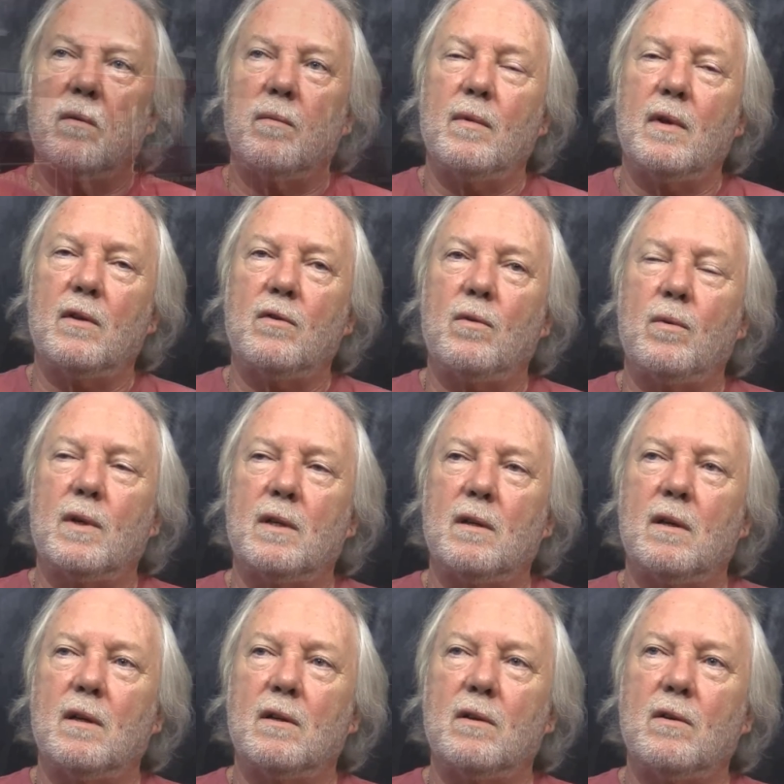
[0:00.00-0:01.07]
That's always
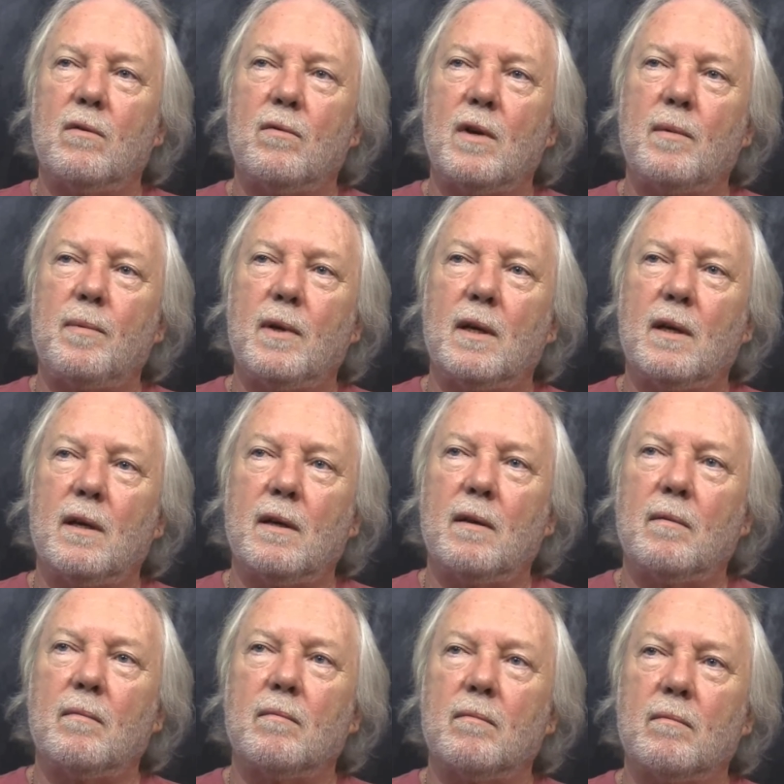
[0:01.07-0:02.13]
nice to replicate
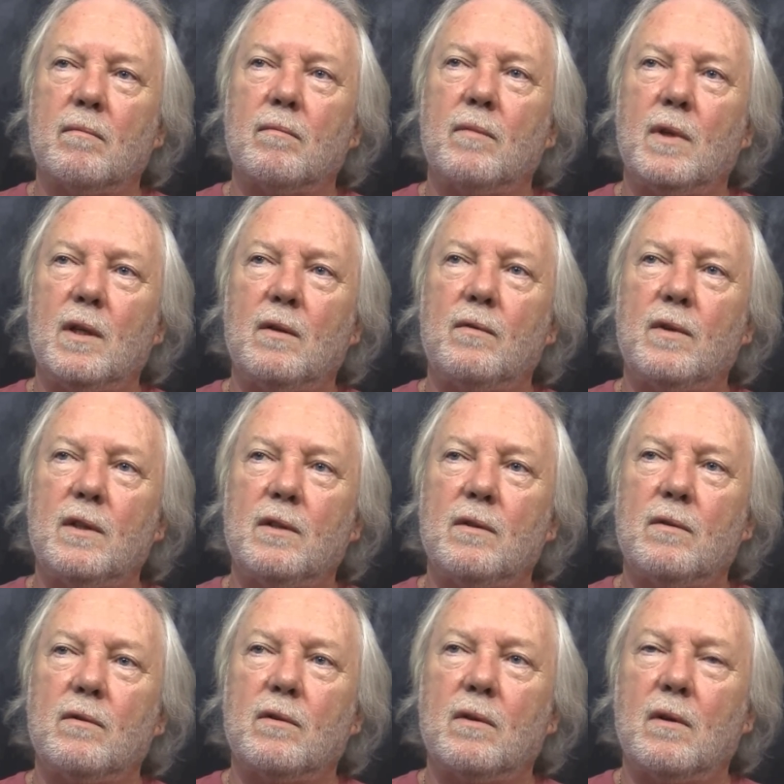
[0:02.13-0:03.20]
the
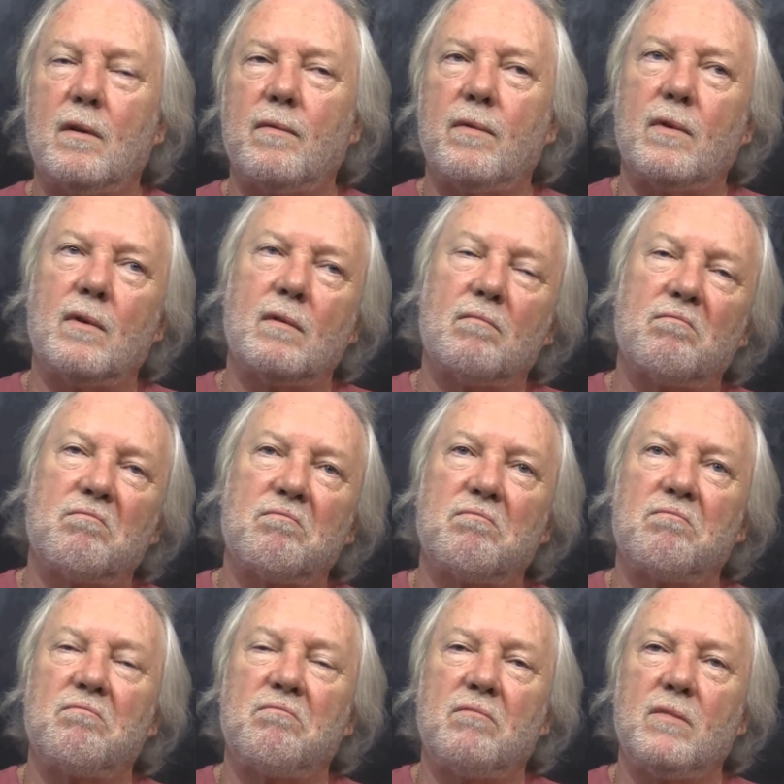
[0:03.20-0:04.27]
original stuff on
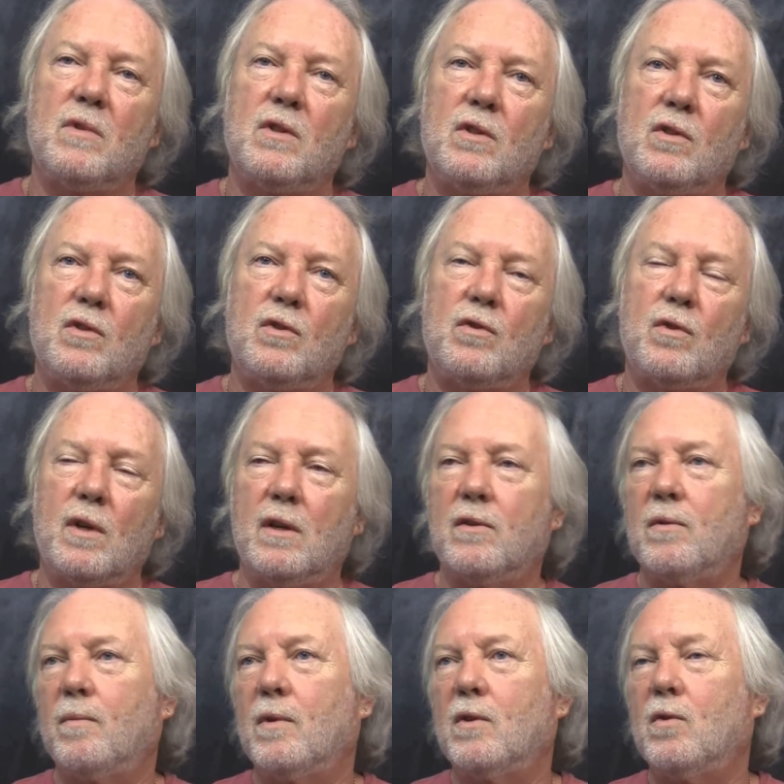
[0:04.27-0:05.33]
trains
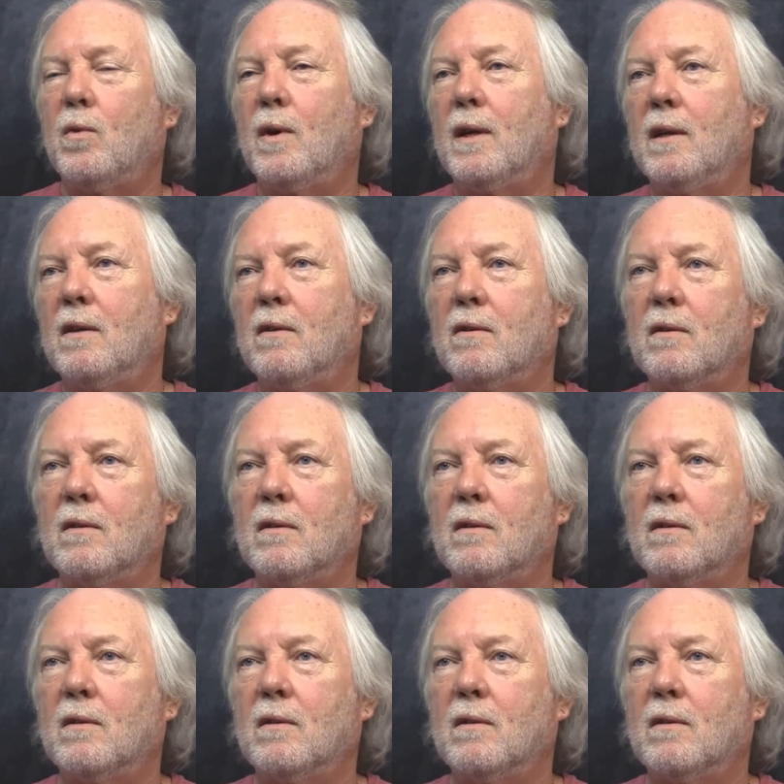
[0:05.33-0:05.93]
from the 20s.